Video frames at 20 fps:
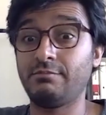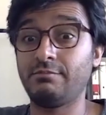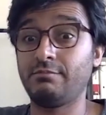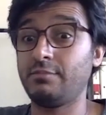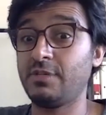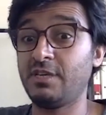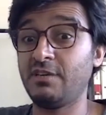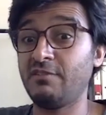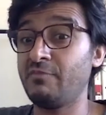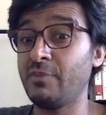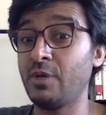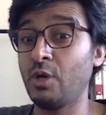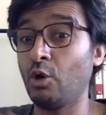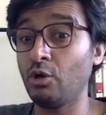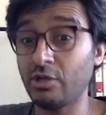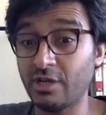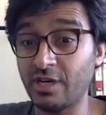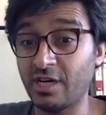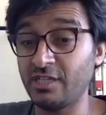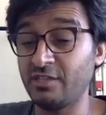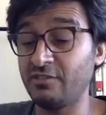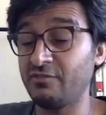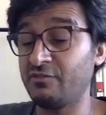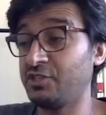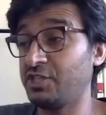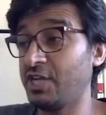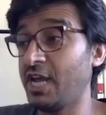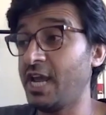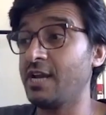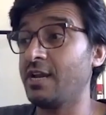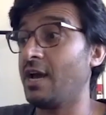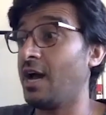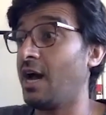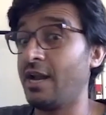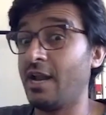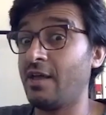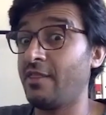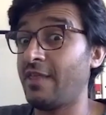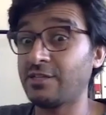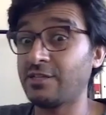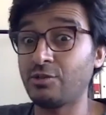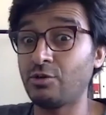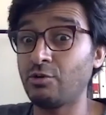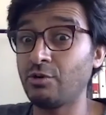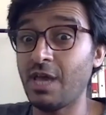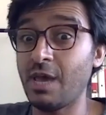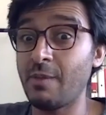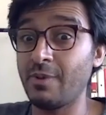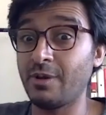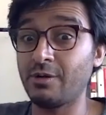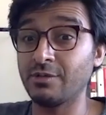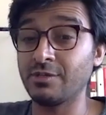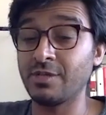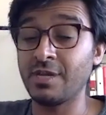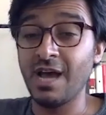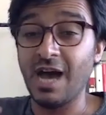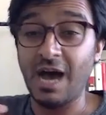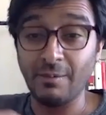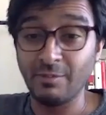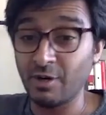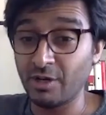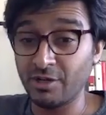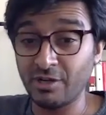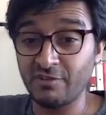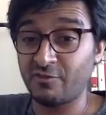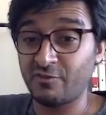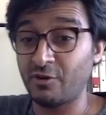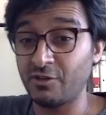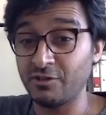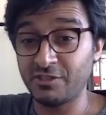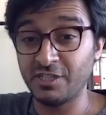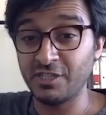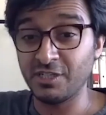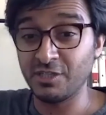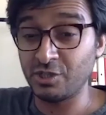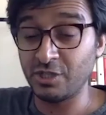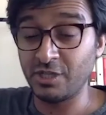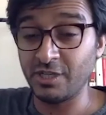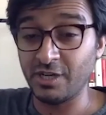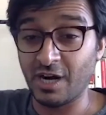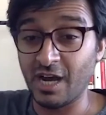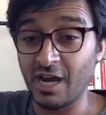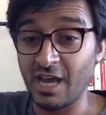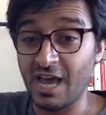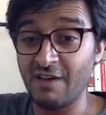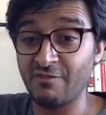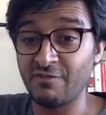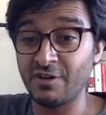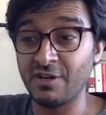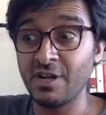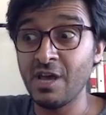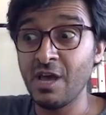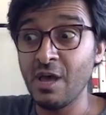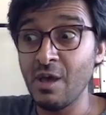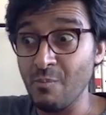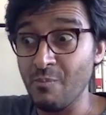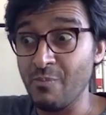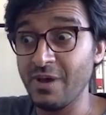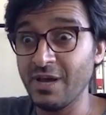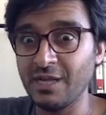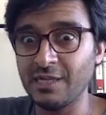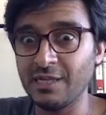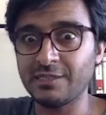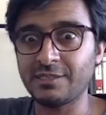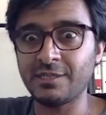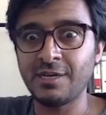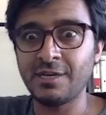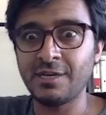give me all kind of shade, and that's okay, because I'm not a front-end engineer. I haven't built